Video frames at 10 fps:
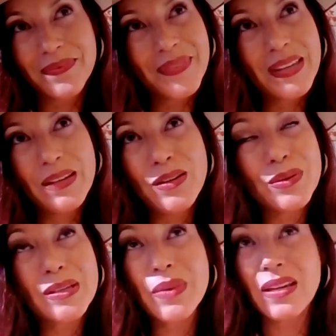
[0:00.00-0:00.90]
Something,
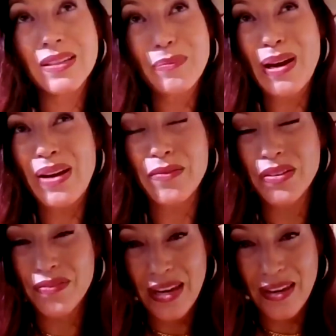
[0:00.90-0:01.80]
it's about having
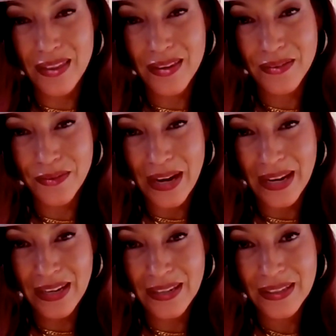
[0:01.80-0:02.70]
faith,
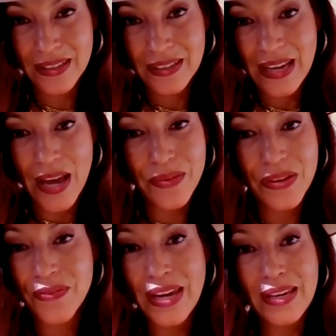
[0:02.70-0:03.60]
right?
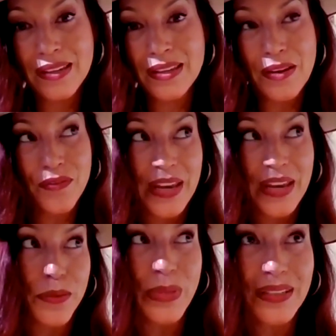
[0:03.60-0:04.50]
Having faith, and
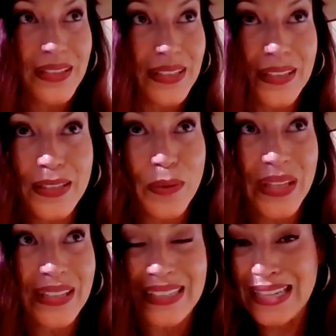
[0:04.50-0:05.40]
faith means seeing
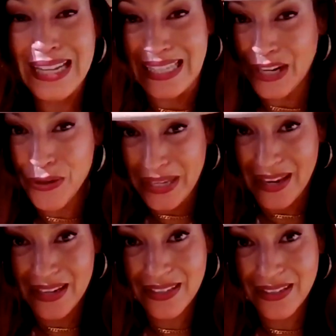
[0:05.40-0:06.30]
something that's not there
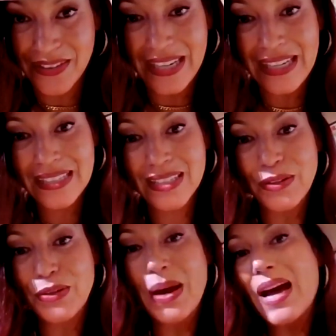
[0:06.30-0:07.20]
yet, right? So you
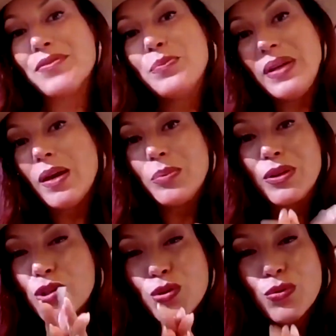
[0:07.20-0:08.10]
have to be able to
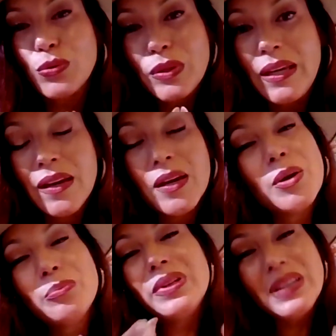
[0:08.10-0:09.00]
truly
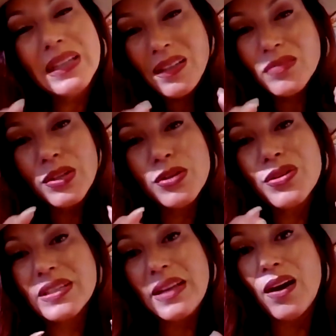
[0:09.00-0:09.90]
believe in
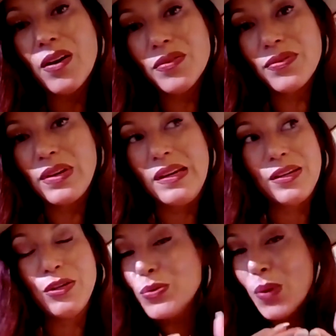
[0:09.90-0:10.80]
yourself.
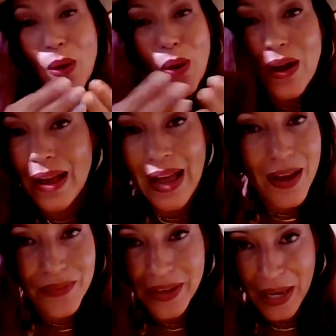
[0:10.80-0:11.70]
You all
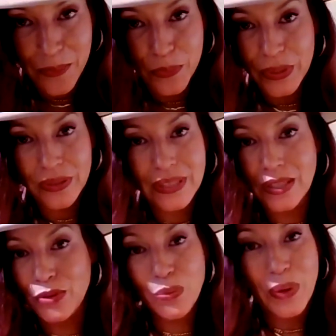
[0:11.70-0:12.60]
have the capability
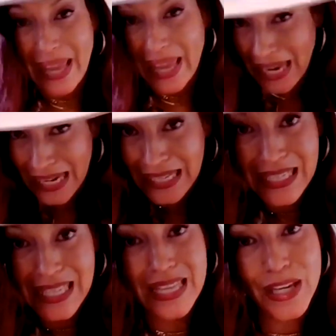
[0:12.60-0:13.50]
of doing
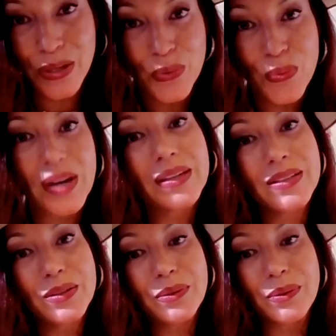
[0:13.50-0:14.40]
anything you want to
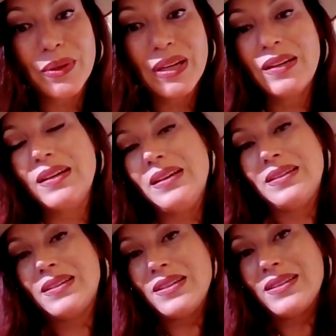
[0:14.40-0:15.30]
do.
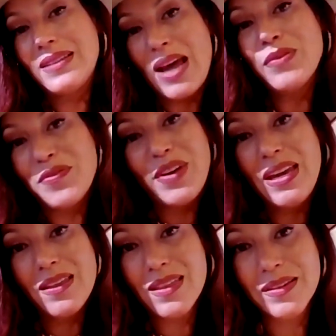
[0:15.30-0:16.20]
It's just having faith.